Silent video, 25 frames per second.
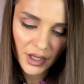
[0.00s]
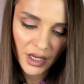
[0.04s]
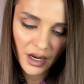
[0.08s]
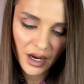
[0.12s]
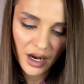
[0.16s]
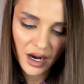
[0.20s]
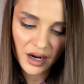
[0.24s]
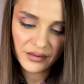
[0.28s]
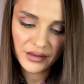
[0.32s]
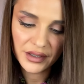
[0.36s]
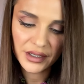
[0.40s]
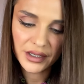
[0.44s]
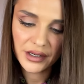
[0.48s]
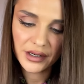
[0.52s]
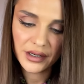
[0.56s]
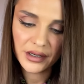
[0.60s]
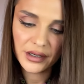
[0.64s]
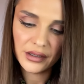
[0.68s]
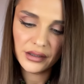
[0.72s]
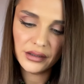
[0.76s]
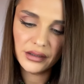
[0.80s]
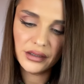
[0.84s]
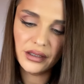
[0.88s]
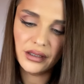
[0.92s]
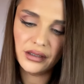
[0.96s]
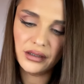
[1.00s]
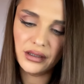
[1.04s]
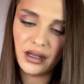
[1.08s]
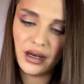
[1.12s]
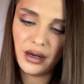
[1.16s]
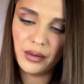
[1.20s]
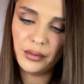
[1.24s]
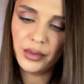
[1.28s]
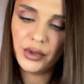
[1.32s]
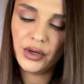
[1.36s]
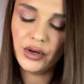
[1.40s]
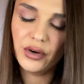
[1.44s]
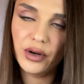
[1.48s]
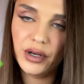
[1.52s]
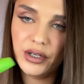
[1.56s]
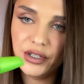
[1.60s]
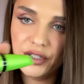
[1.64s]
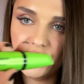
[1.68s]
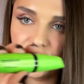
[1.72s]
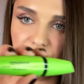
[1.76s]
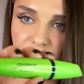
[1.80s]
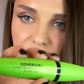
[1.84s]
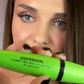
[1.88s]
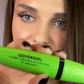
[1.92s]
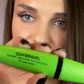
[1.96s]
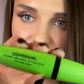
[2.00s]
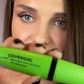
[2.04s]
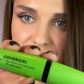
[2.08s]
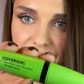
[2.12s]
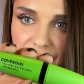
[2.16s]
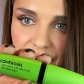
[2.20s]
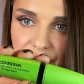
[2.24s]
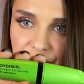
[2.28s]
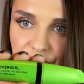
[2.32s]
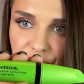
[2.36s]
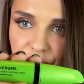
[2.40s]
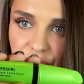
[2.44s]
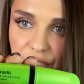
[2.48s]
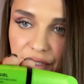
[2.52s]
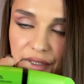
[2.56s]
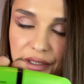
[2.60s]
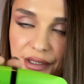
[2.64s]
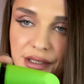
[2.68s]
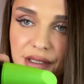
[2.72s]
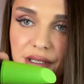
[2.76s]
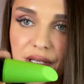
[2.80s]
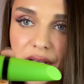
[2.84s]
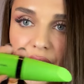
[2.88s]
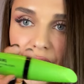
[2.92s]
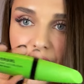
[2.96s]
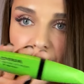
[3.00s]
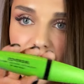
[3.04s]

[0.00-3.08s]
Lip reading: CoverGirl Clump Crusher Extensions.